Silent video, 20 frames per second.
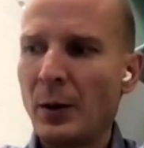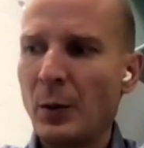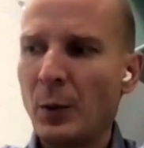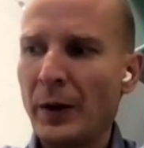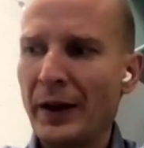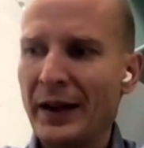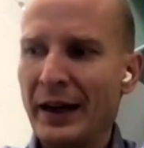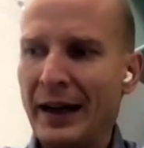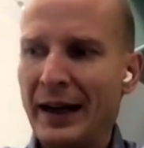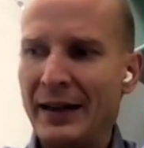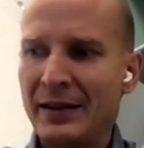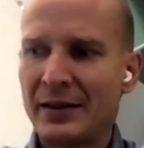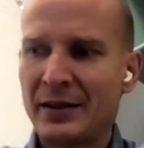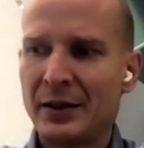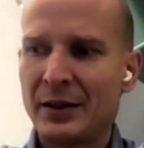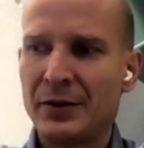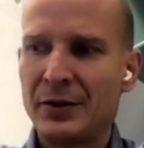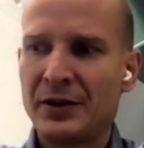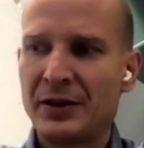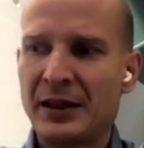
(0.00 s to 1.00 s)
we asked
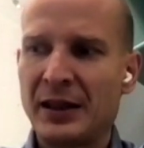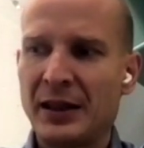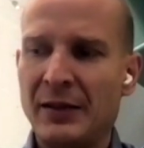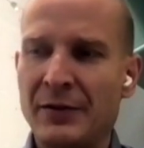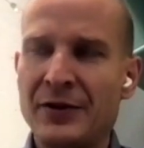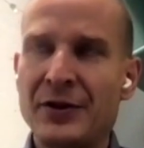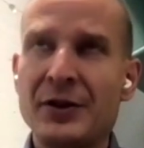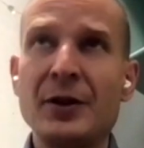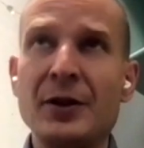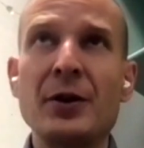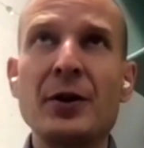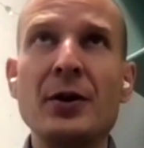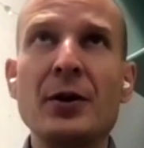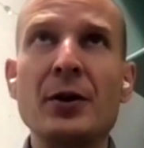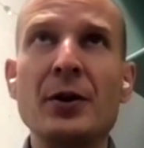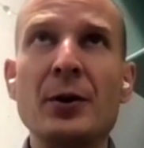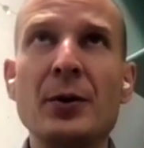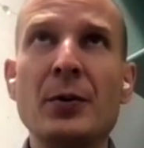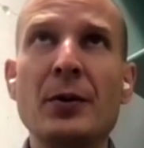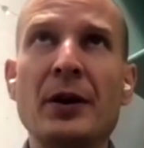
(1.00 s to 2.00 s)
ourselves,
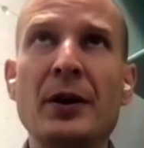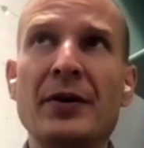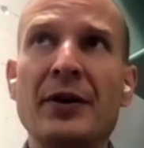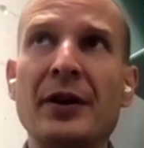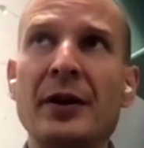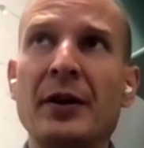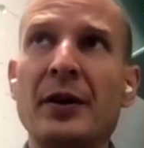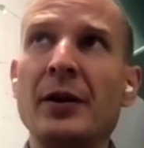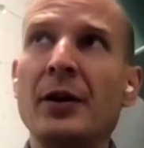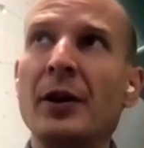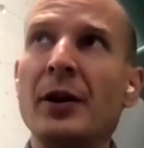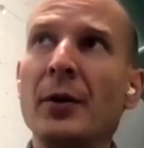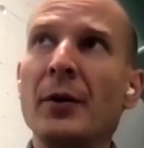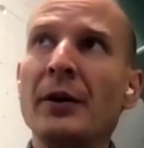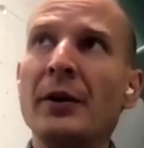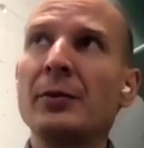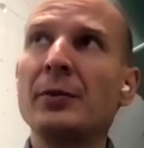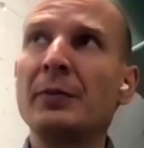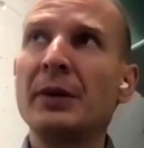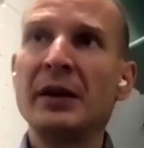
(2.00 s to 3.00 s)
who are the,
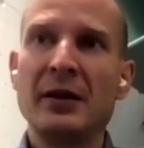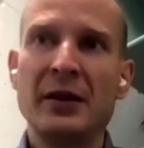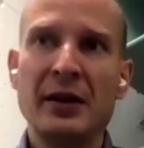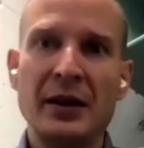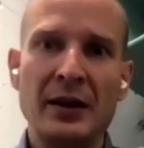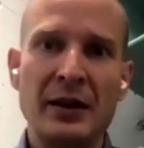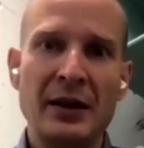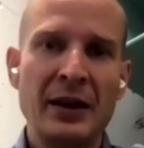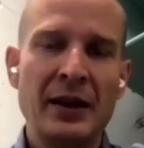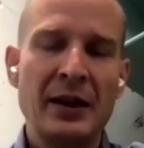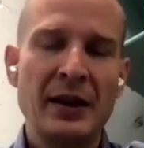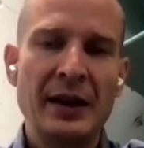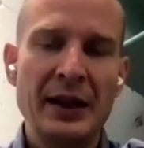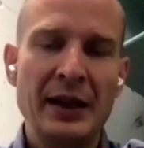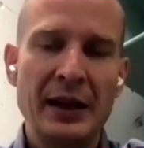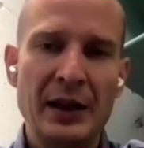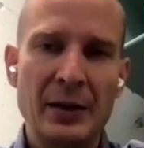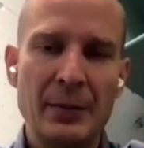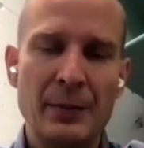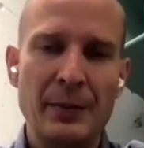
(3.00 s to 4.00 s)
going to be the
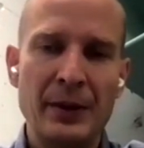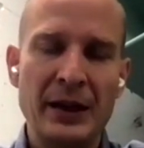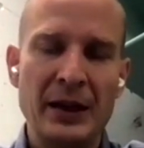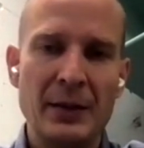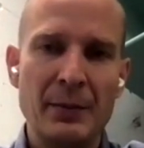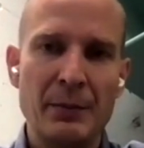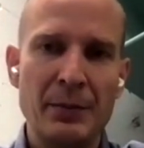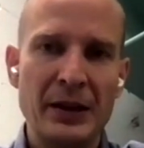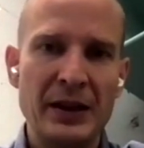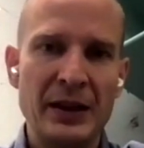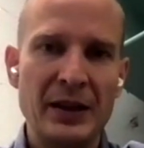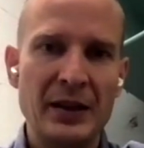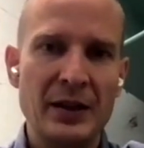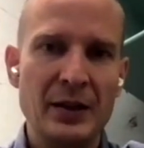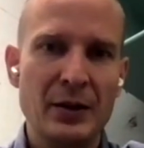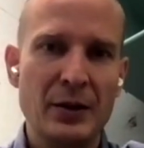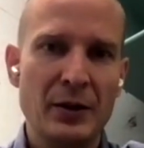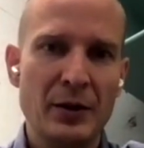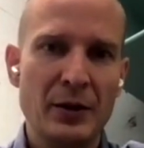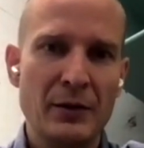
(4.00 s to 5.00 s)

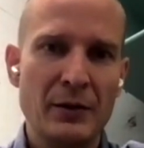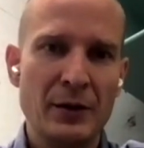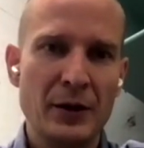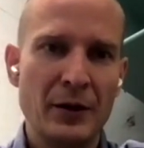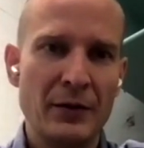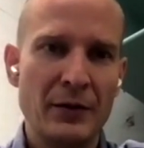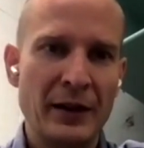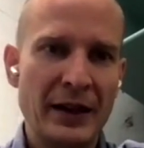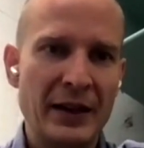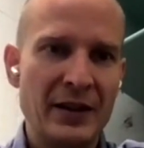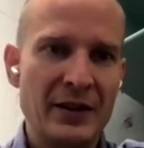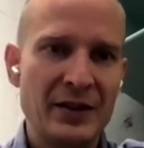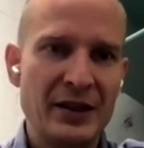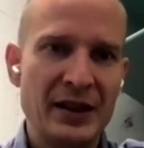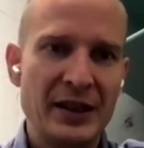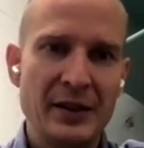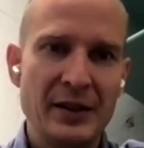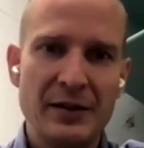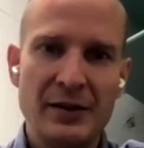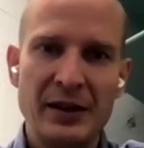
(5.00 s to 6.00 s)
Airbnb of, of
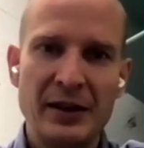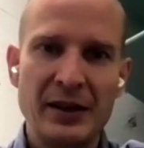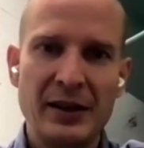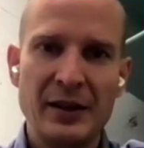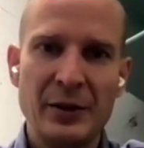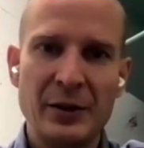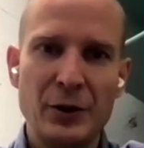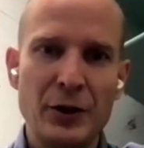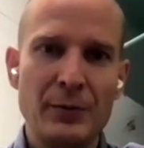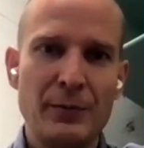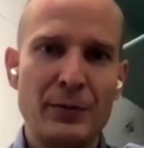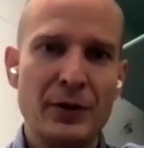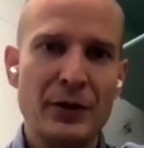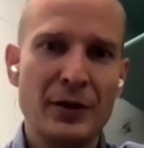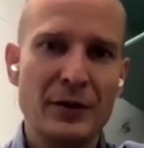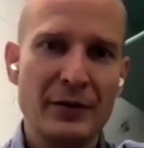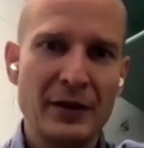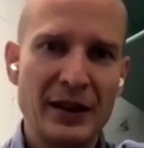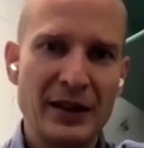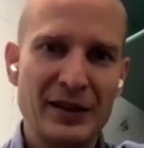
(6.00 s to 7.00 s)
energy, the Uber
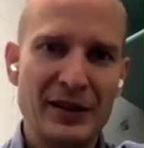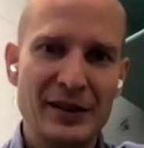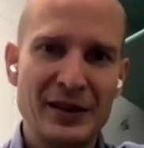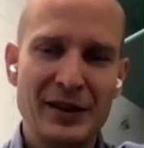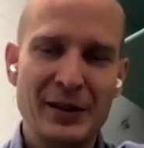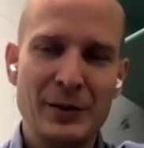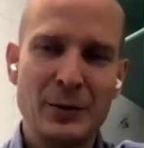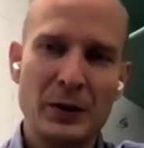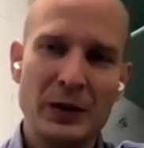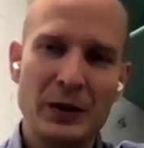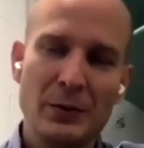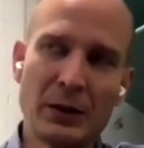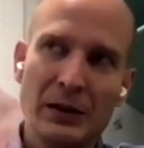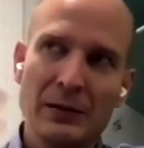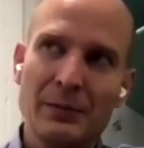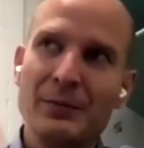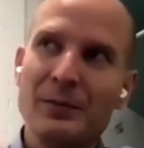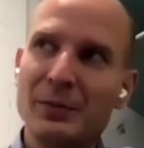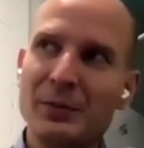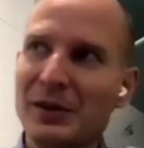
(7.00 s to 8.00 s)
of energy? With,
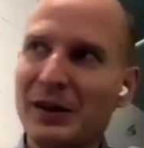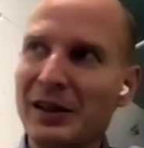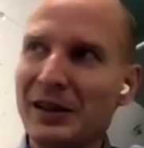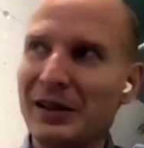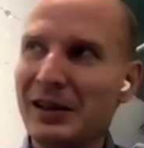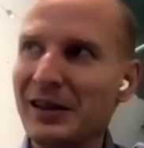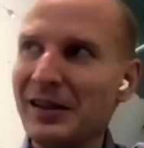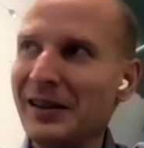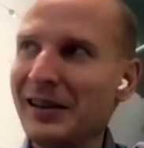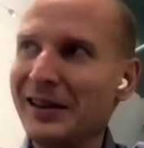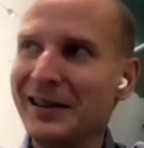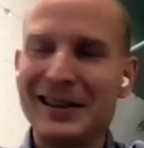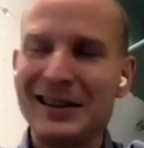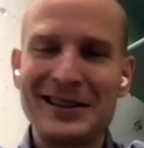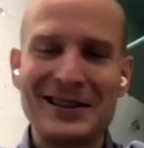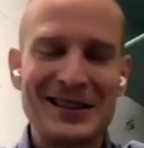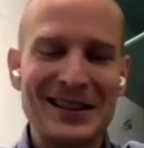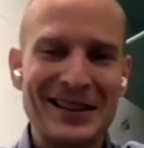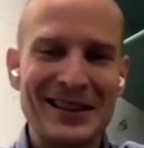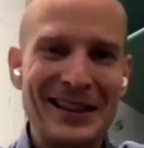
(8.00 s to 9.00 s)
well, at, at
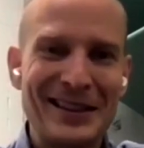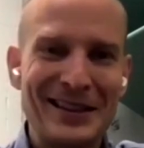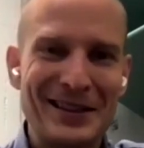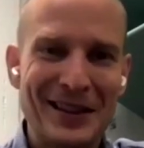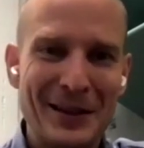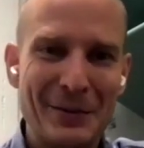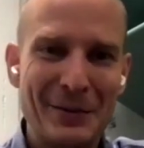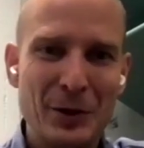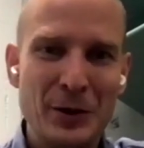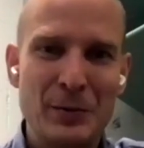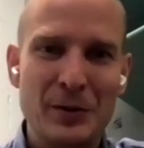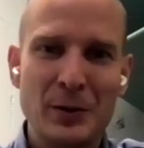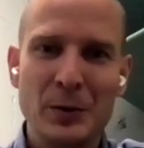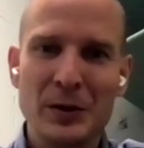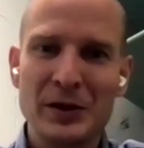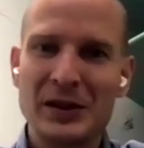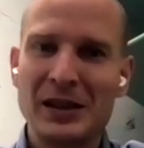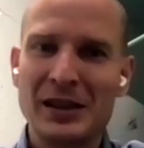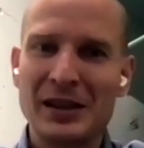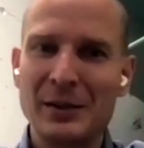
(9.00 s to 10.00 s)
least at that time, Uber
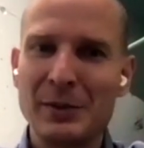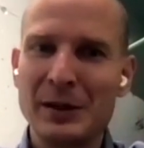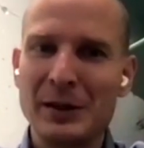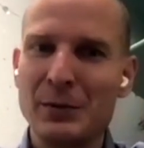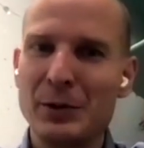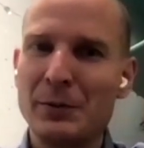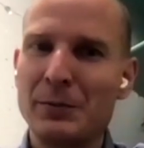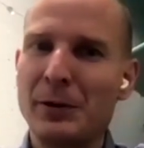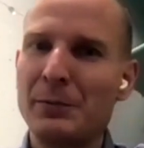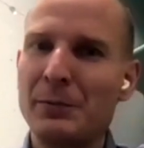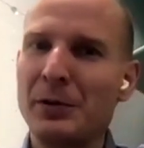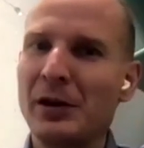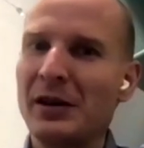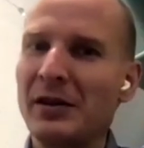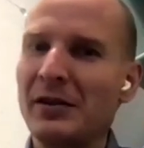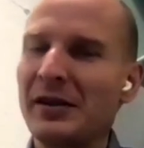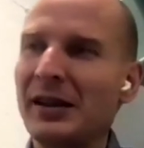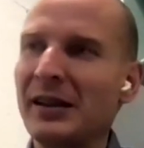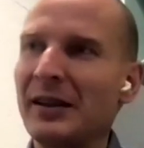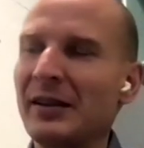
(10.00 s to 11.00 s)
was a little bit more
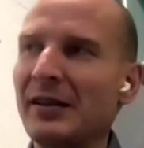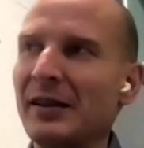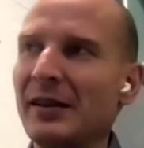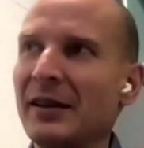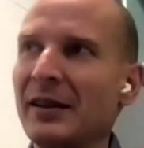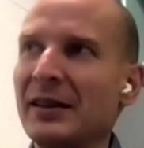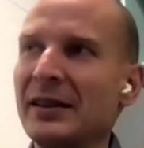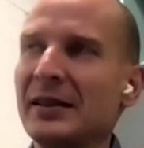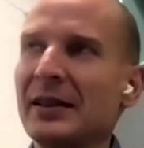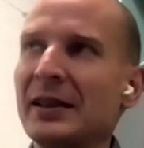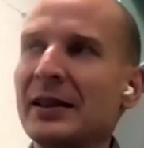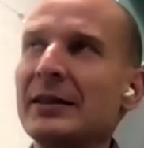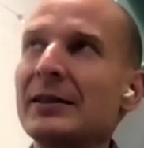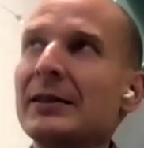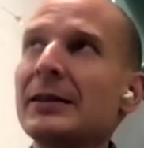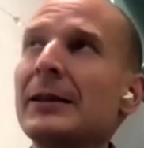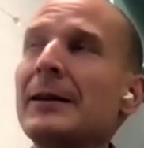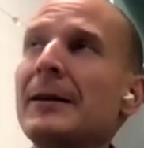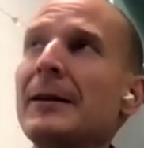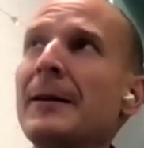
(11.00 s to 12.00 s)
popular than, than these
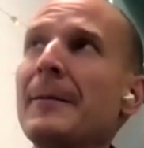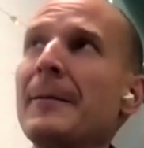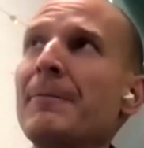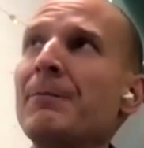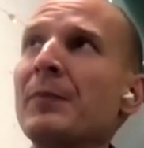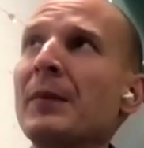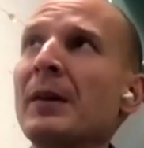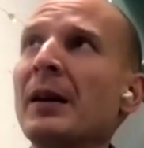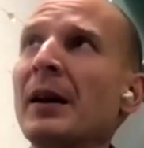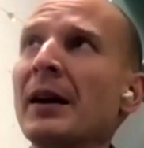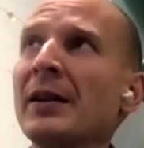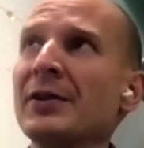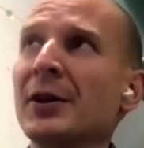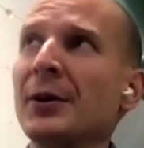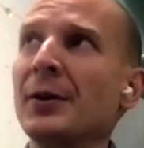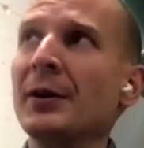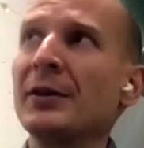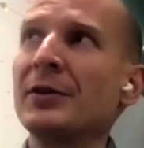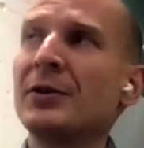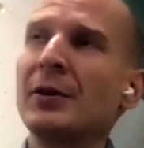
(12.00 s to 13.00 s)
days, and
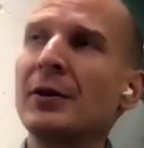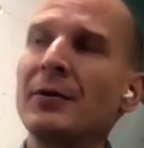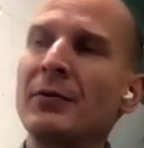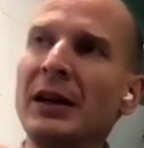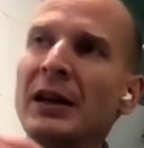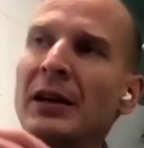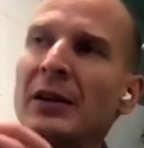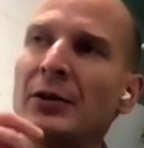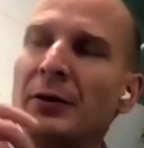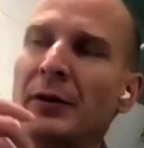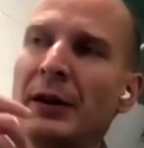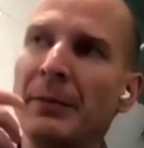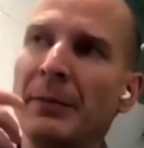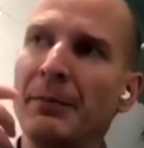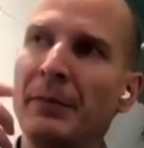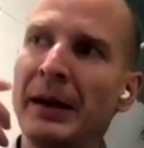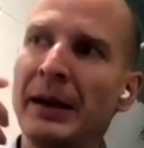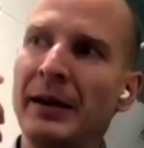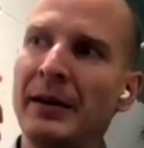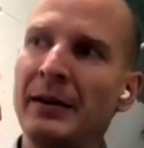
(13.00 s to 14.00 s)
so on. So really to
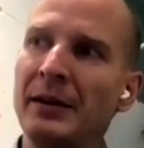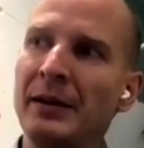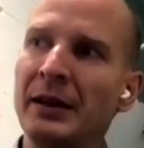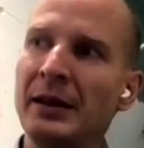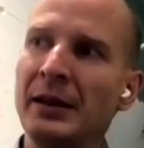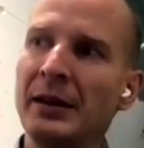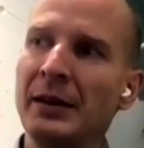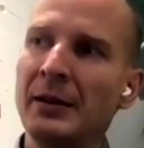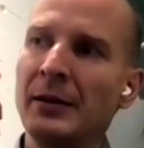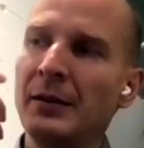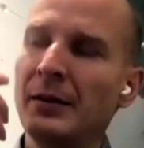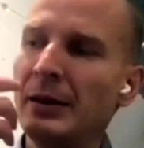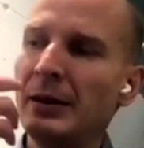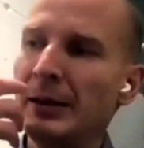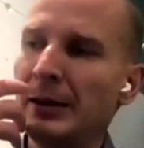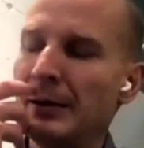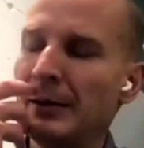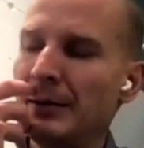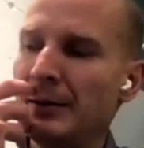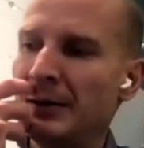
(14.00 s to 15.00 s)
embed the,
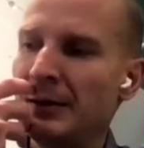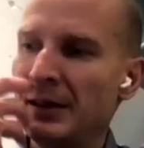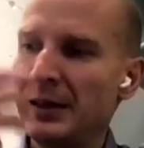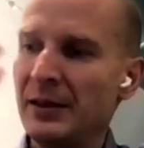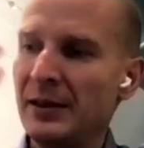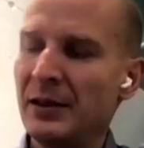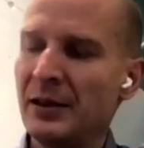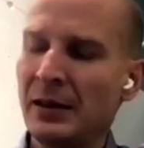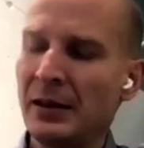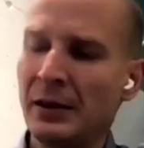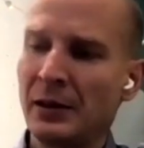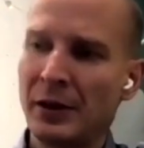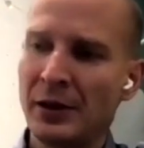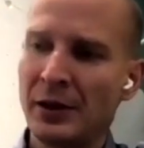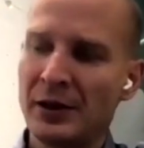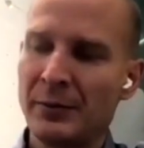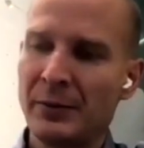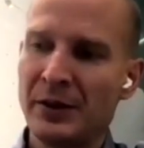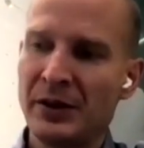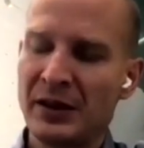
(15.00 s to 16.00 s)
the digital
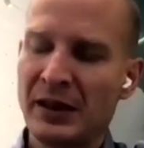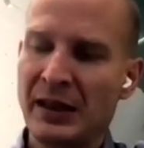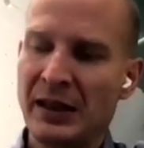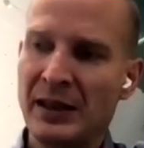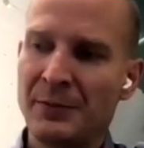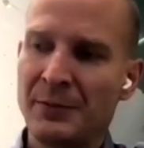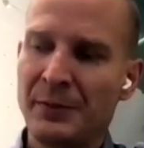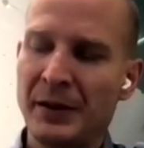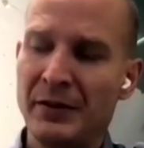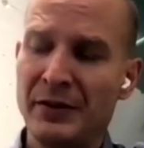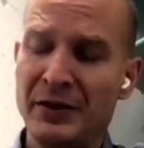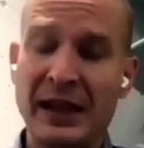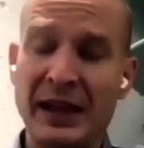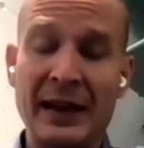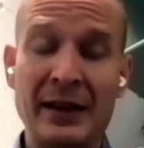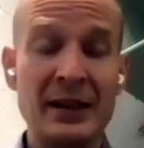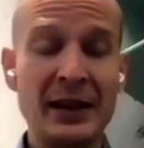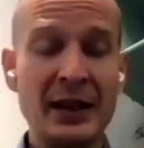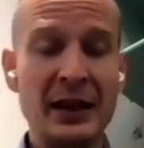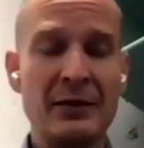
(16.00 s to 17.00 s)
customer experience
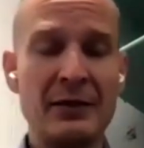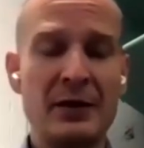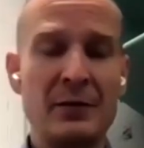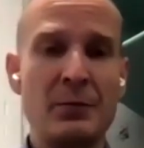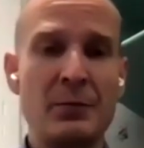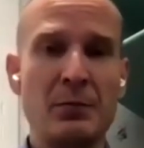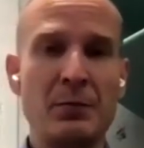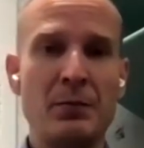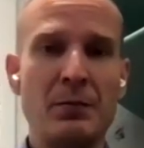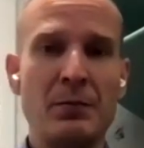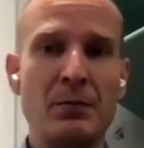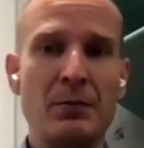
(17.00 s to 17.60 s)
and deliver